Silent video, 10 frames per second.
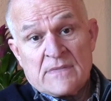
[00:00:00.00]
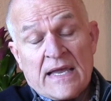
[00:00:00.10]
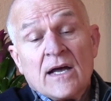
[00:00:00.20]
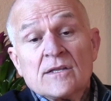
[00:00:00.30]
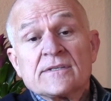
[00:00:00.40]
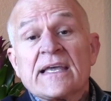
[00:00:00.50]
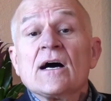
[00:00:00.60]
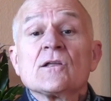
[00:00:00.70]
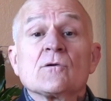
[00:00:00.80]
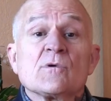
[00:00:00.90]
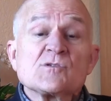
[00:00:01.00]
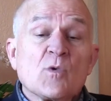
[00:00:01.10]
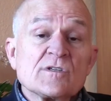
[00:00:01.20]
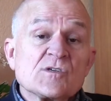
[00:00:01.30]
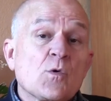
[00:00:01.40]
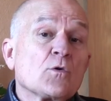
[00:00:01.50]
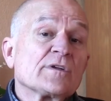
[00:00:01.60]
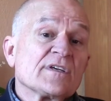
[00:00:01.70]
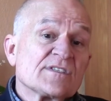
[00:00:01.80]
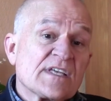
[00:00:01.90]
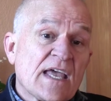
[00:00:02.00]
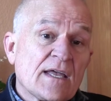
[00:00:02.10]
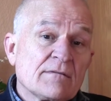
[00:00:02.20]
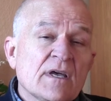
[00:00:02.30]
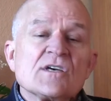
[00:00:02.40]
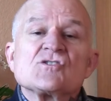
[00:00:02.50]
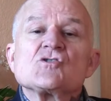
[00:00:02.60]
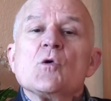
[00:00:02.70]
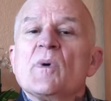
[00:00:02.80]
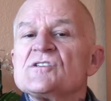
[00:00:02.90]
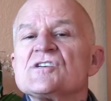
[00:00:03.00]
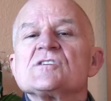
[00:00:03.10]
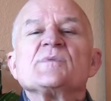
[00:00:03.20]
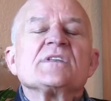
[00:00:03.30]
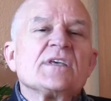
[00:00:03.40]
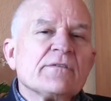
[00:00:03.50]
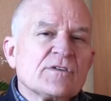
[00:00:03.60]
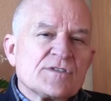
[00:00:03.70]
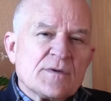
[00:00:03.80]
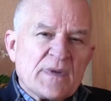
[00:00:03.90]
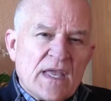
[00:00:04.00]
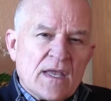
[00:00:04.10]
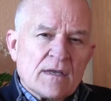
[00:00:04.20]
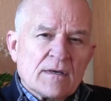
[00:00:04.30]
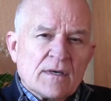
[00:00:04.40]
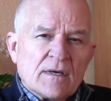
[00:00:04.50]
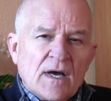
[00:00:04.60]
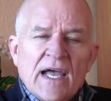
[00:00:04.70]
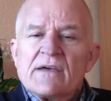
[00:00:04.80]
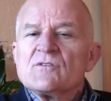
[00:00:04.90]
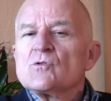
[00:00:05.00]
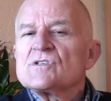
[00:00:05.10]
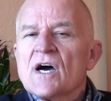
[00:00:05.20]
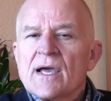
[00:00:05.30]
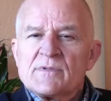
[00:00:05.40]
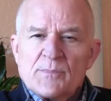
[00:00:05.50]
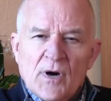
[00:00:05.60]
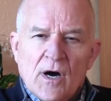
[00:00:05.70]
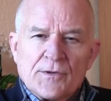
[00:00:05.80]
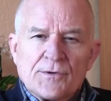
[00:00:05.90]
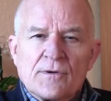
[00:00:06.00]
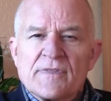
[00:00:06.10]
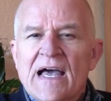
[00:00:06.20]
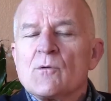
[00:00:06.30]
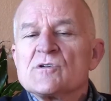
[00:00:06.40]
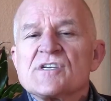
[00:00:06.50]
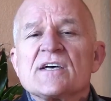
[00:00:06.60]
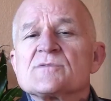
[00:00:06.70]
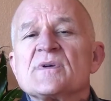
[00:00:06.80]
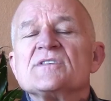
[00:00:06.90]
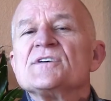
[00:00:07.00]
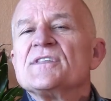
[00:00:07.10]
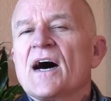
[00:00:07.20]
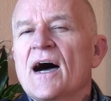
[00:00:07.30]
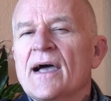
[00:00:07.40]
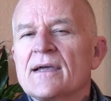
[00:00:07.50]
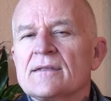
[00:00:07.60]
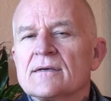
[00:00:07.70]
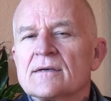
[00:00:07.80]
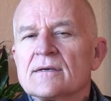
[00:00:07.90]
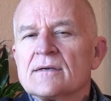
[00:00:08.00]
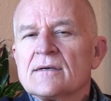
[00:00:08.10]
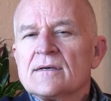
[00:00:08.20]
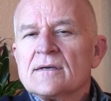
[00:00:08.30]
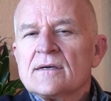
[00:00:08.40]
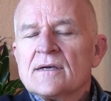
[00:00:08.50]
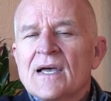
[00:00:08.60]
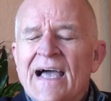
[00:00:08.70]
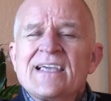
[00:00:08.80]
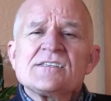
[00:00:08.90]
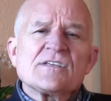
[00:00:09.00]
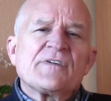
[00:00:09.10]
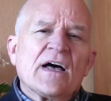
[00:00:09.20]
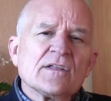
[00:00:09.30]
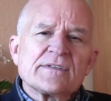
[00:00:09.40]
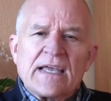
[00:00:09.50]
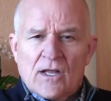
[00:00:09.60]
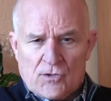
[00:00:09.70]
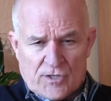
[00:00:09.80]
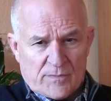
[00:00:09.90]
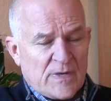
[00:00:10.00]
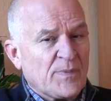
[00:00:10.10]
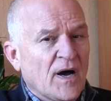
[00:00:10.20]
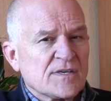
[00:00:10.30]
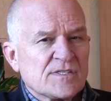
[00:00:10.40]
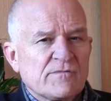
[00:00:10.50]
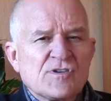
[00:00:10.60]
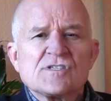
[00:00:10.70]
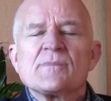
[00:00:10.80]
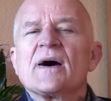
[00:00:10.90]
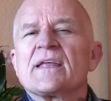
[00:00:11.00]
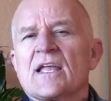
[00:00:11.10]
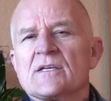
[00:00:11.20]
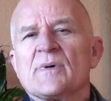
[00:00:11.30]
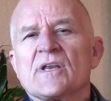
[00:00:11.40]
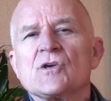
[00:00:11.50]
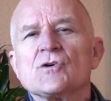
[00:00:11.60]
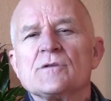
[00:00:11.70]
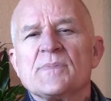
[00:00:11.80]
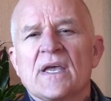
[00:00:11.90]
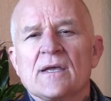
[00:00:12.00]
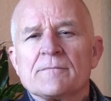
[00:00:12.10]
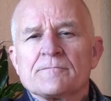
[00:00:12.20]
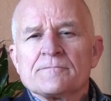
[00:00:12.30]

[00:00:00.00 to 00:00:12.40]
Helen Keller was once quoted as saying, So much has been given to me I have no time to ponder that which has been denied. I guess if Helen Keller could be positive, just about anybody could be.